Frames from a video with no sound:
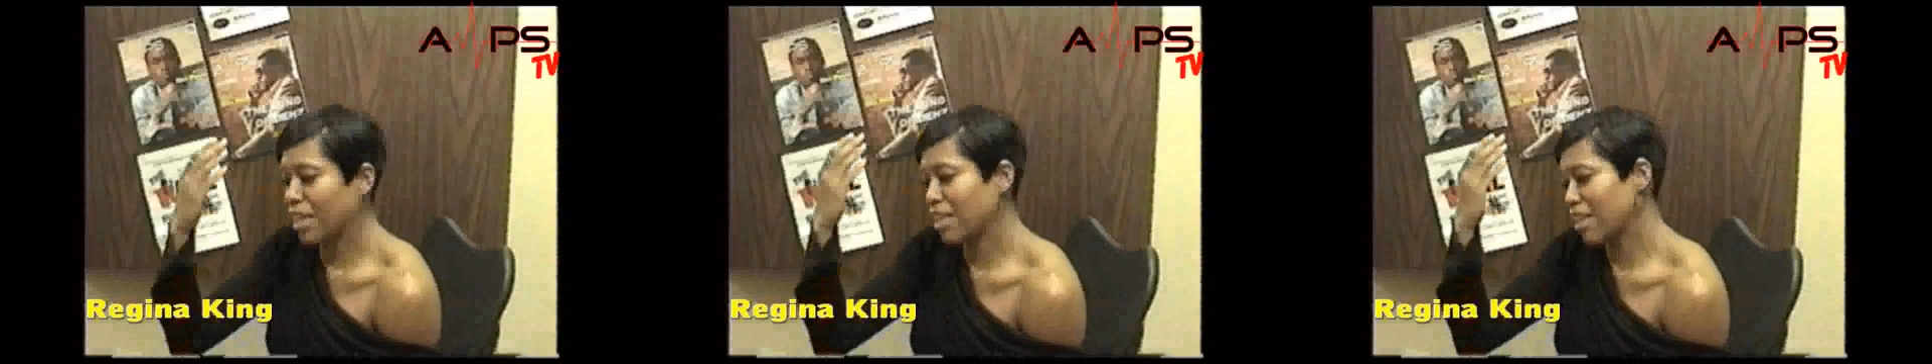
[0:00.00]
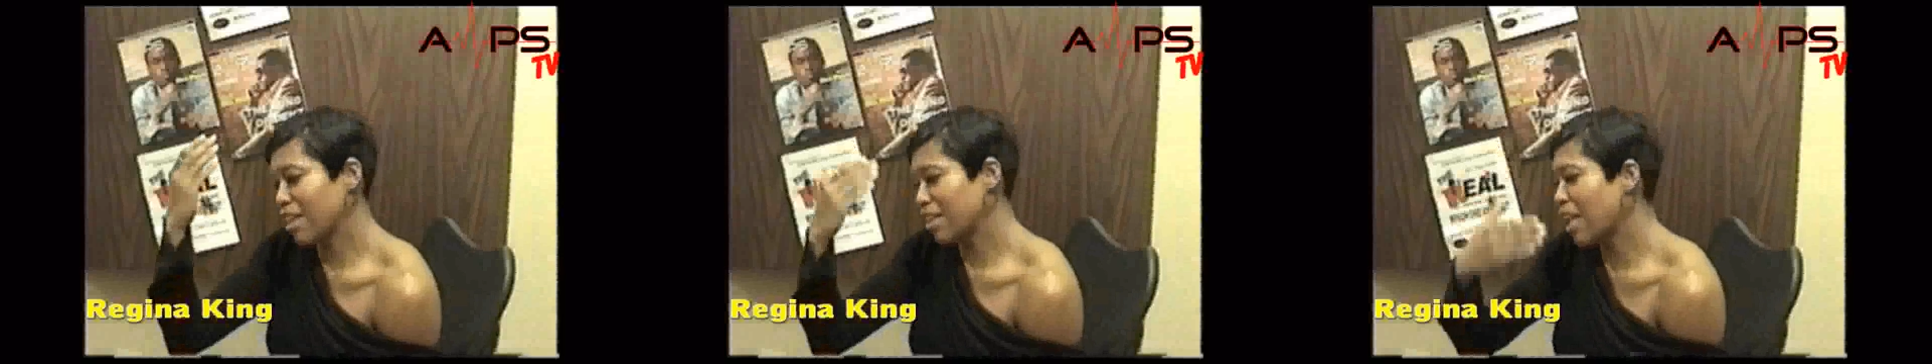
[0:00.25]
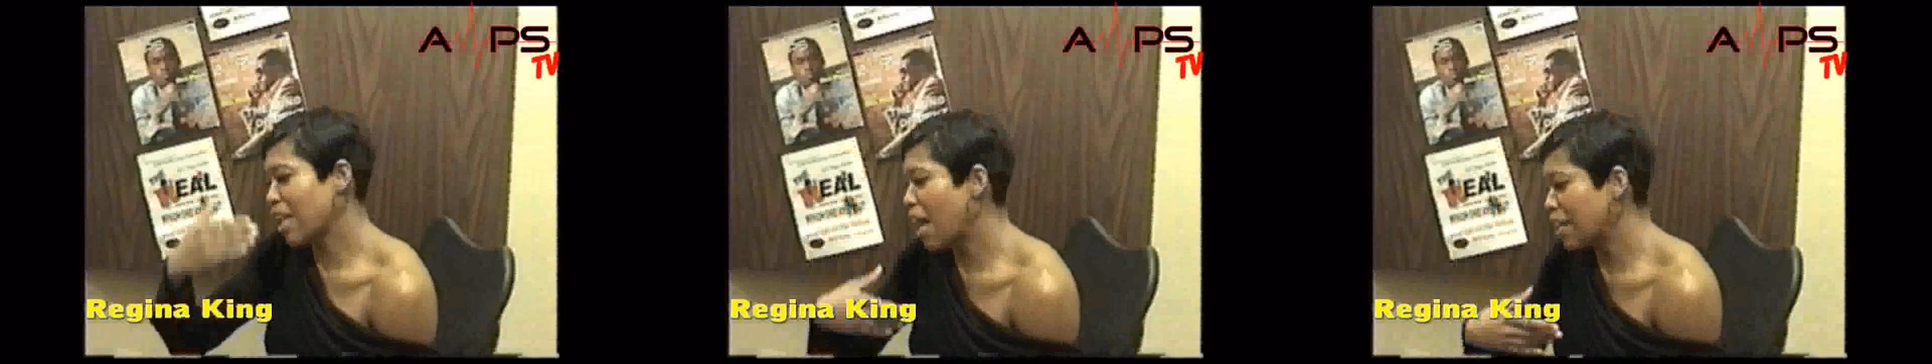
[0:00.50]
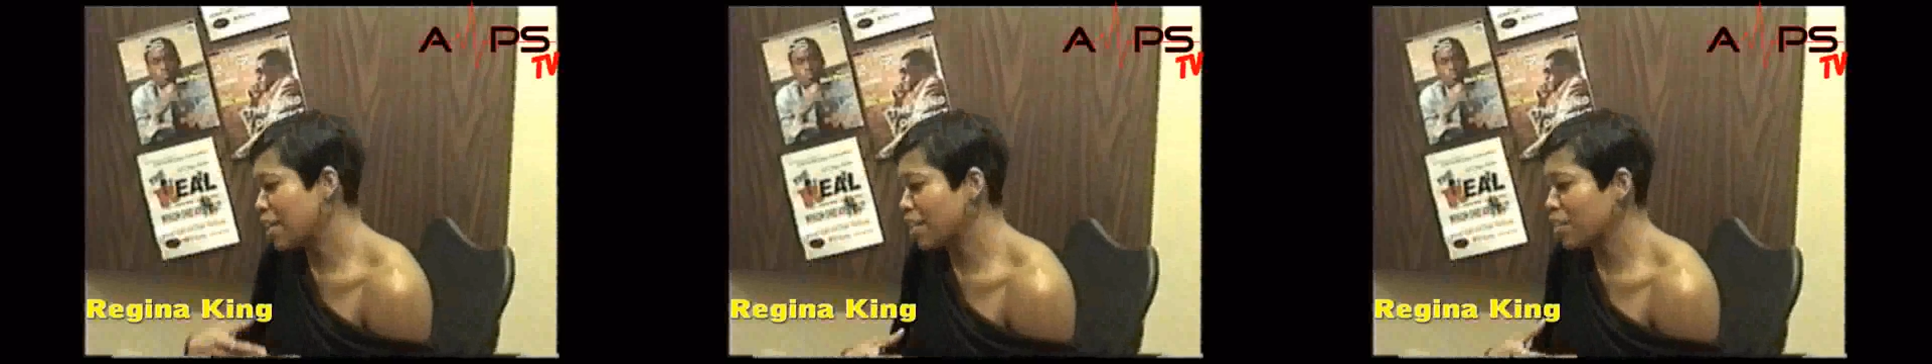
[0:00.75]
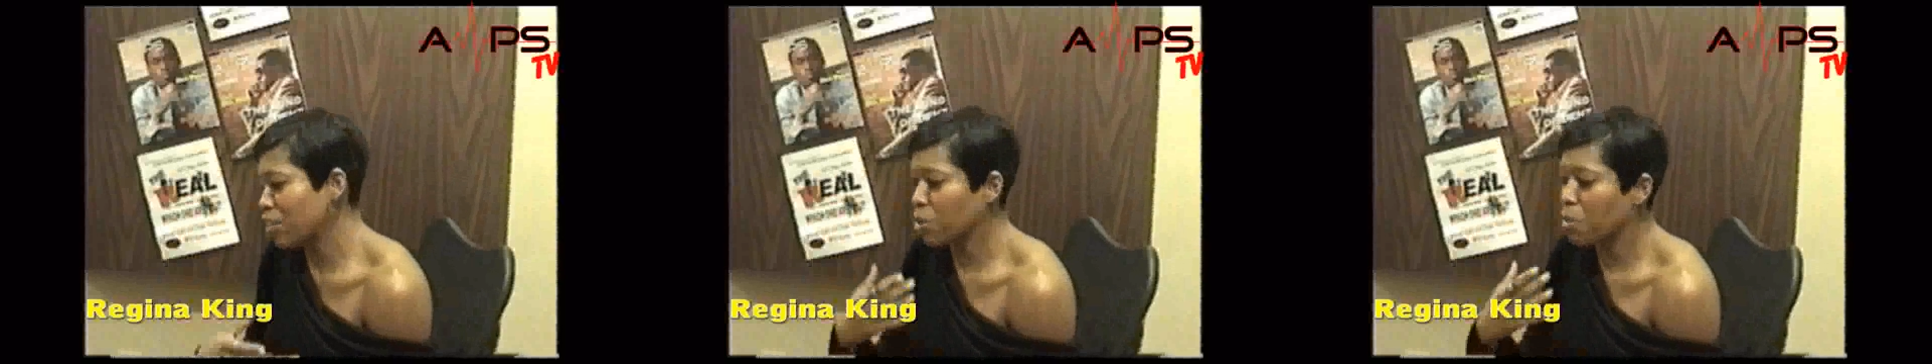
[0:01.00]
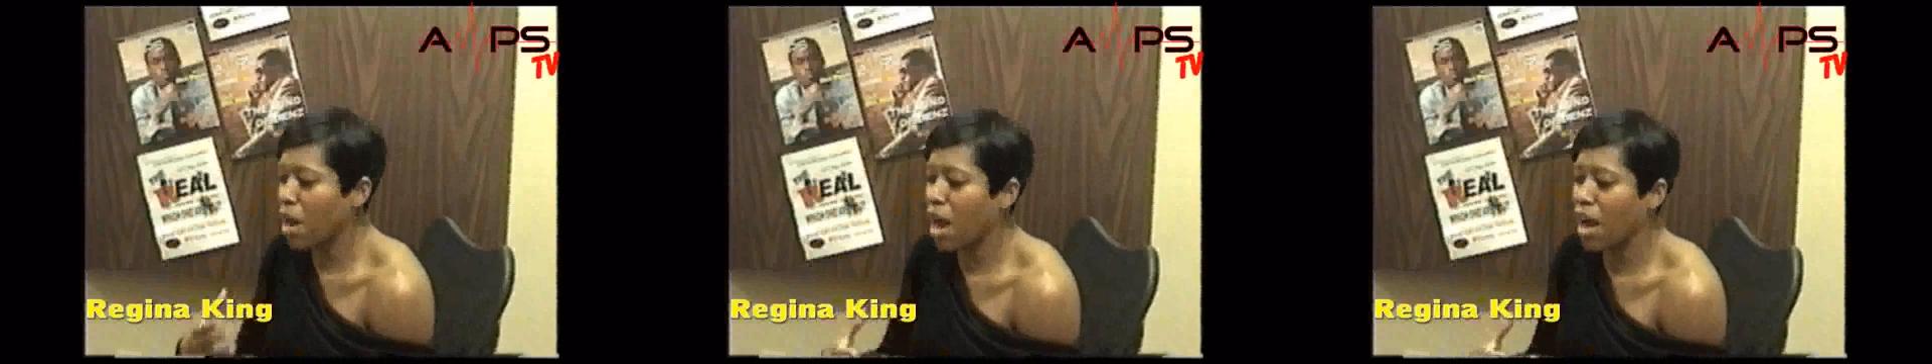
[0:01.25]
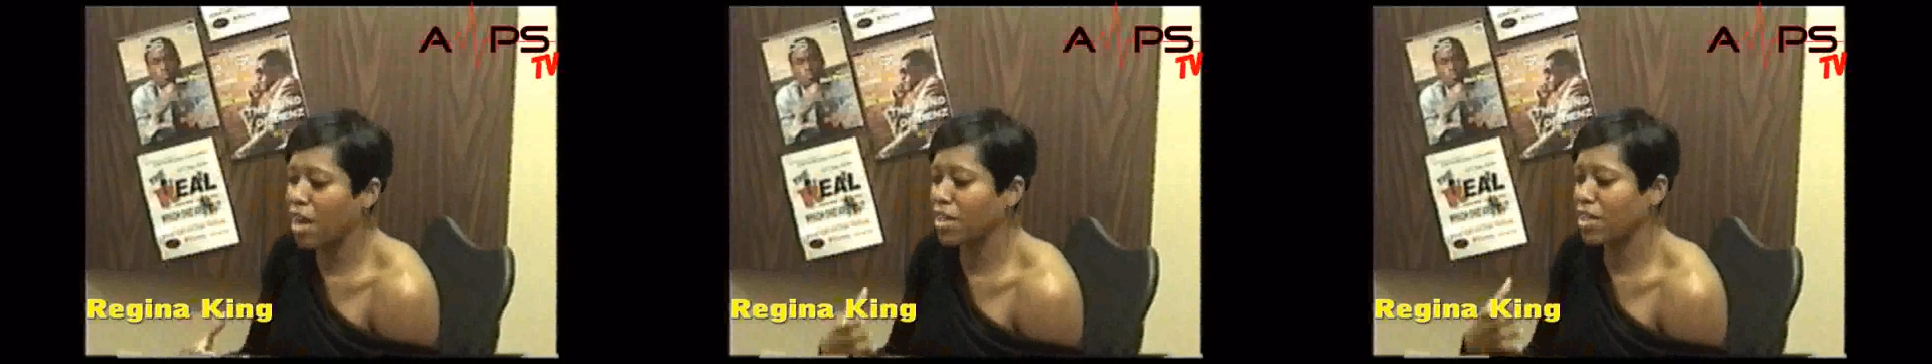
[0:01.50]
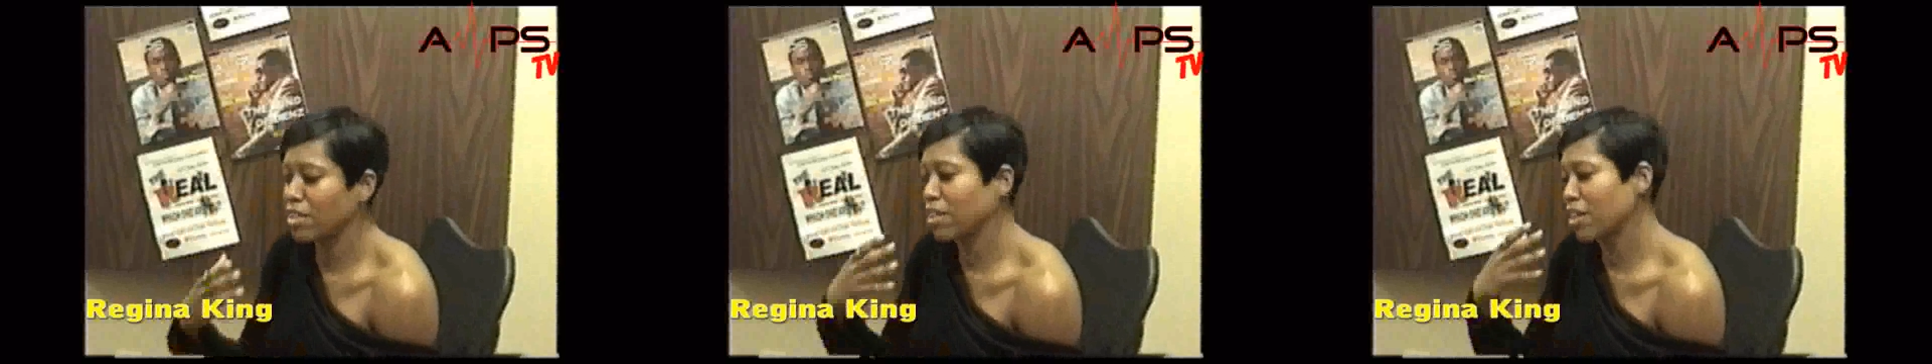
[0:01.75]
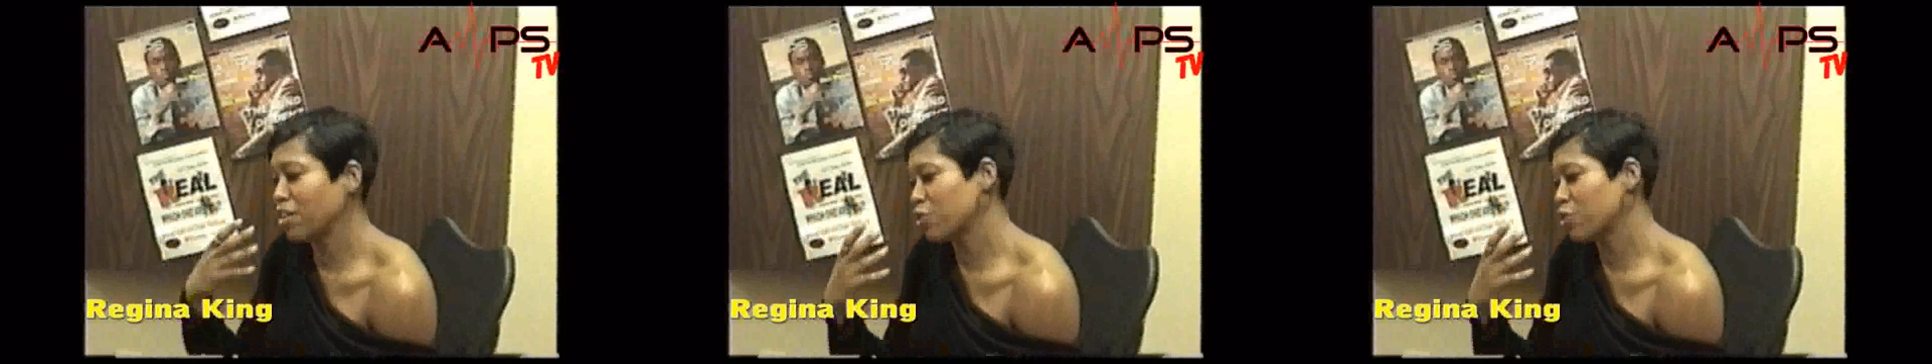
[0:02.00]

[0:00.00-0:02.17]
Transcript: aligning your mind and